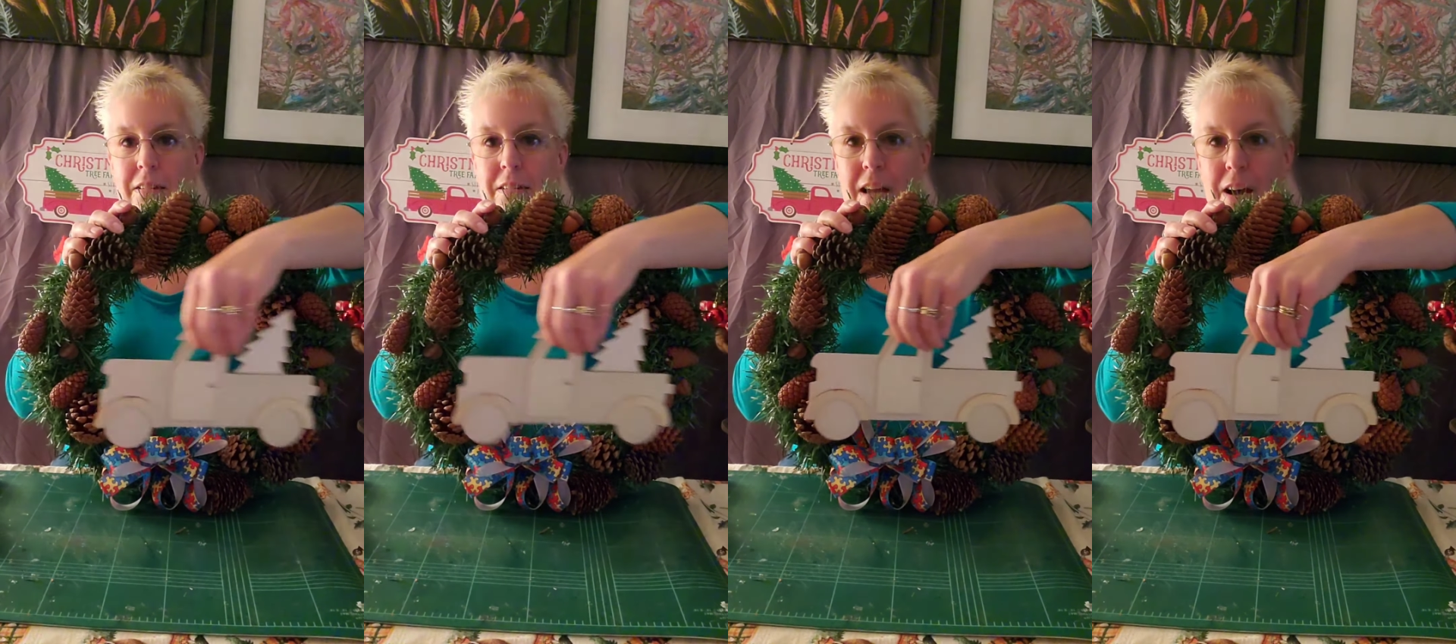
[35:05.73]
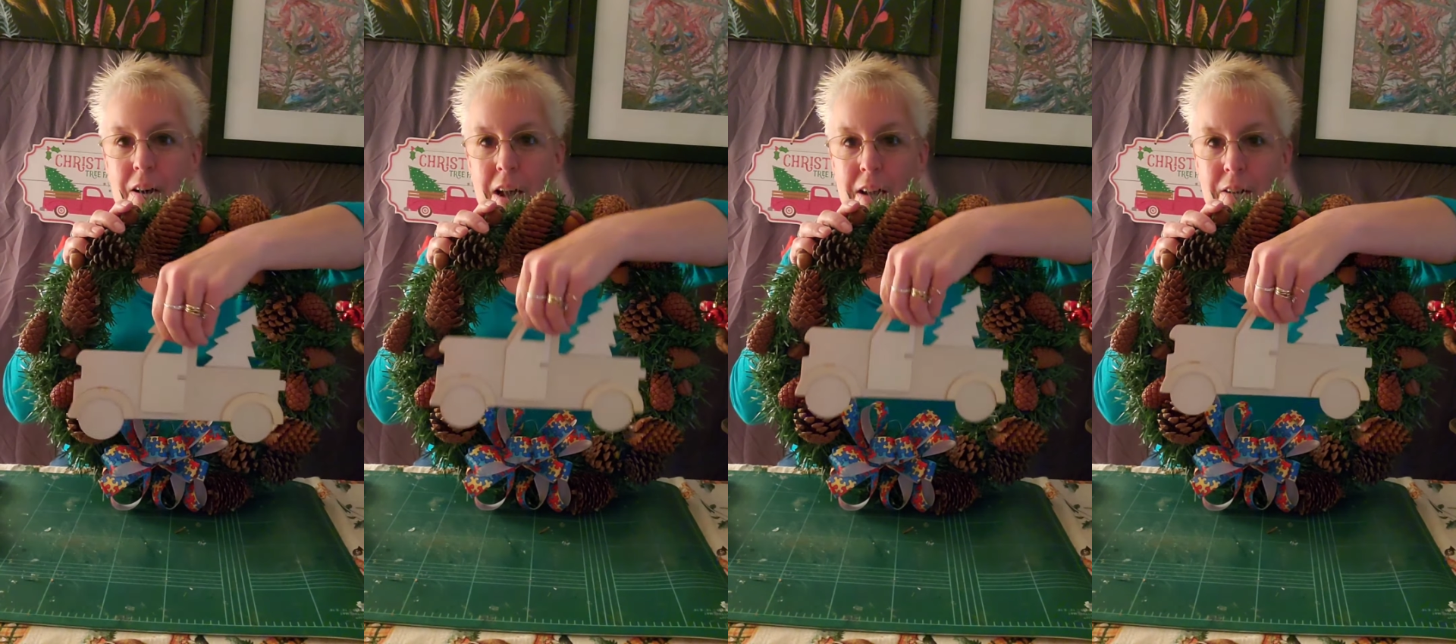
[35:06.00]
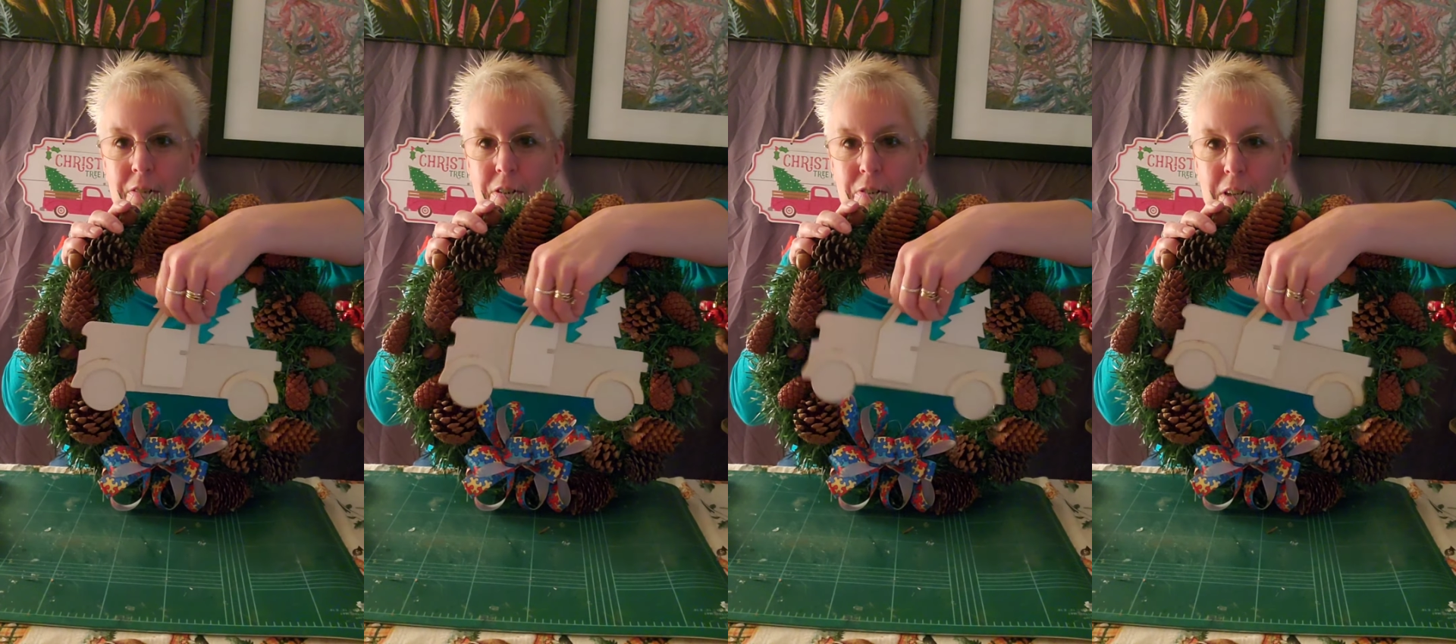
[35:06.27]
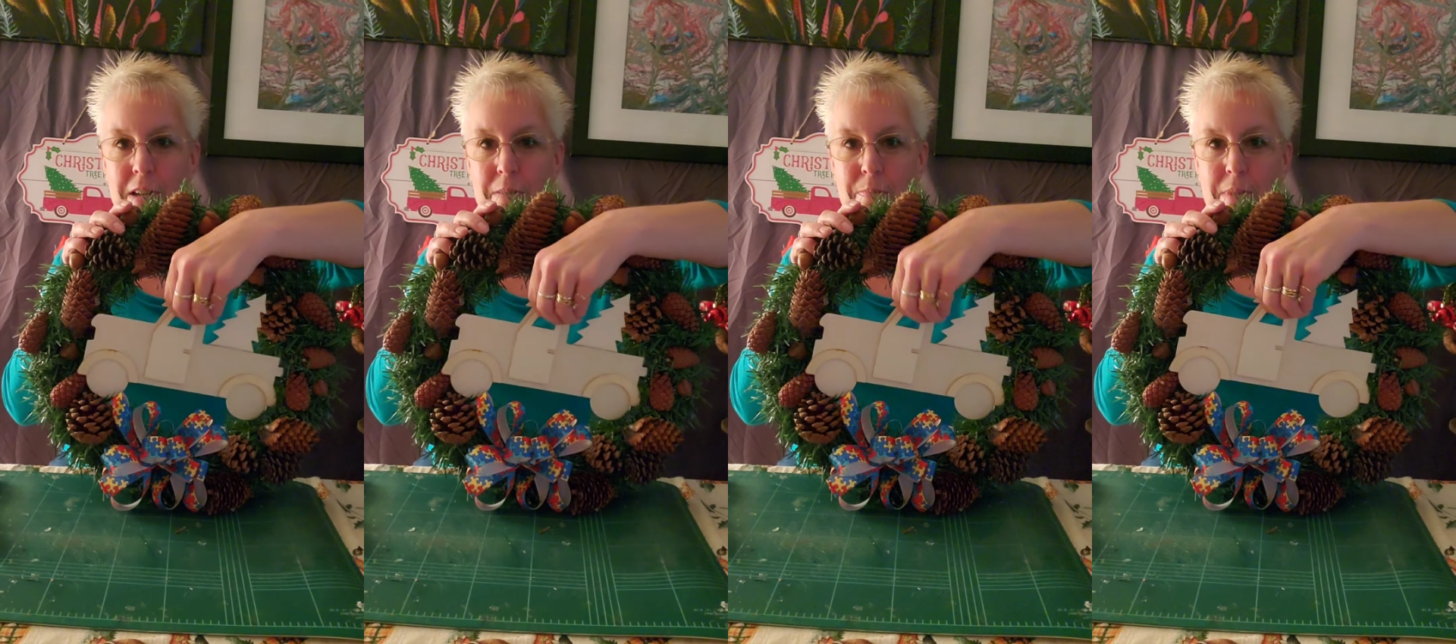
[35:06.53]
now I don't know,
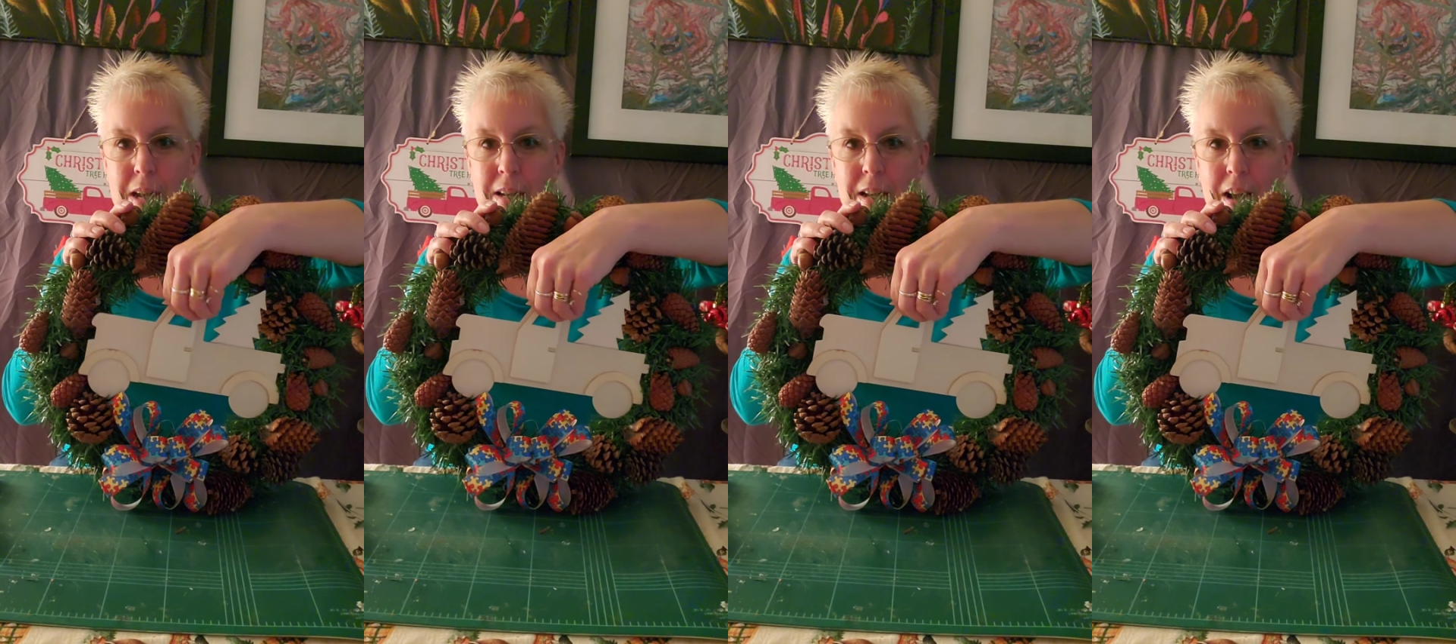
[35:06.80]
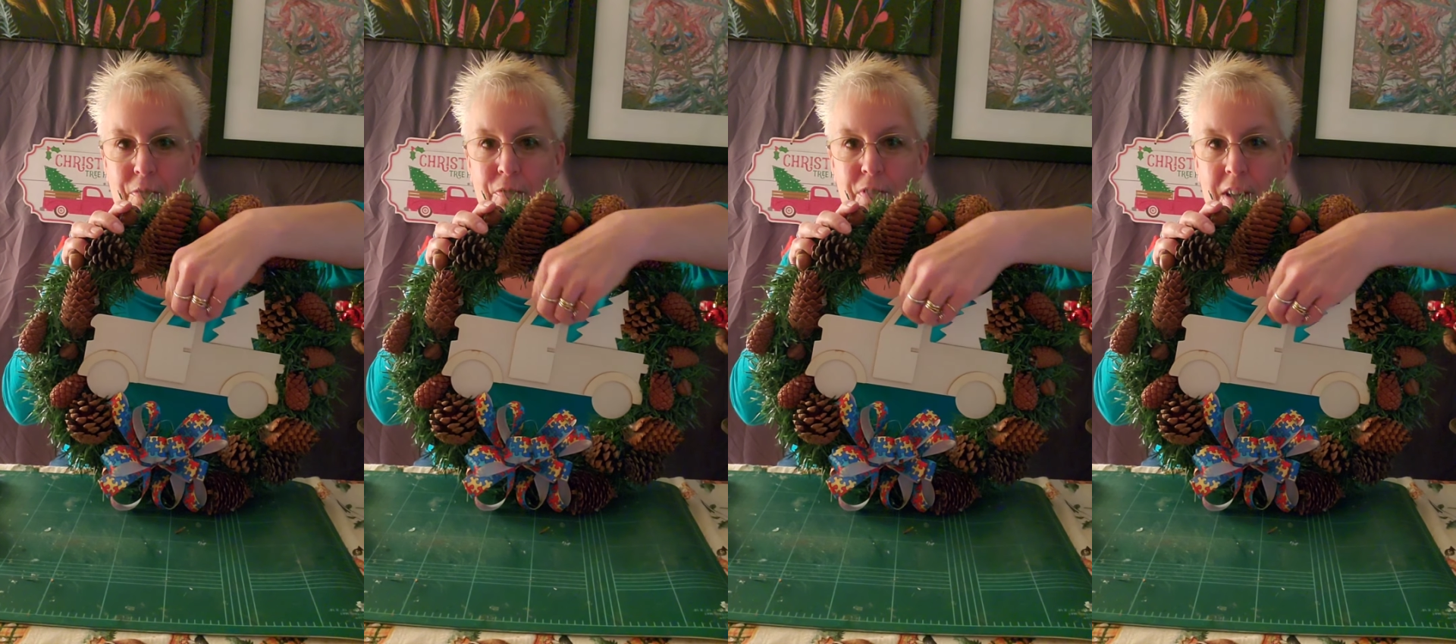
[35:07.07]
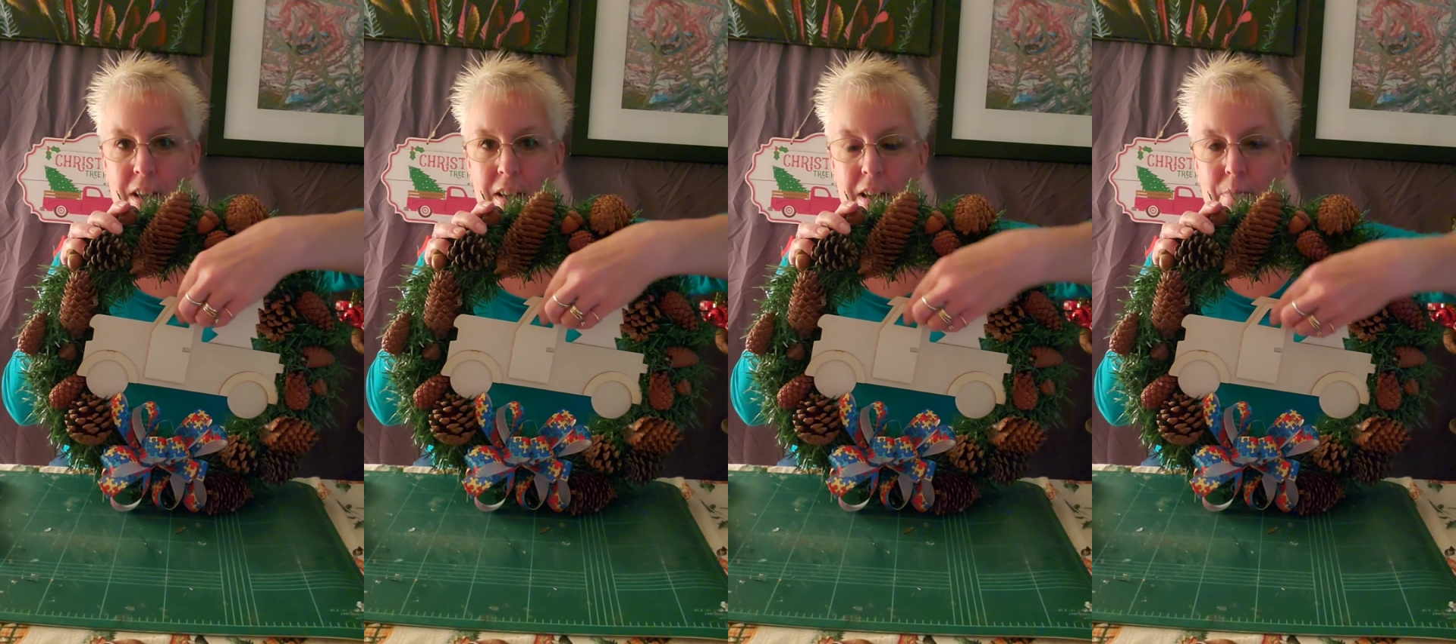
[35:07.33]
he may not fit.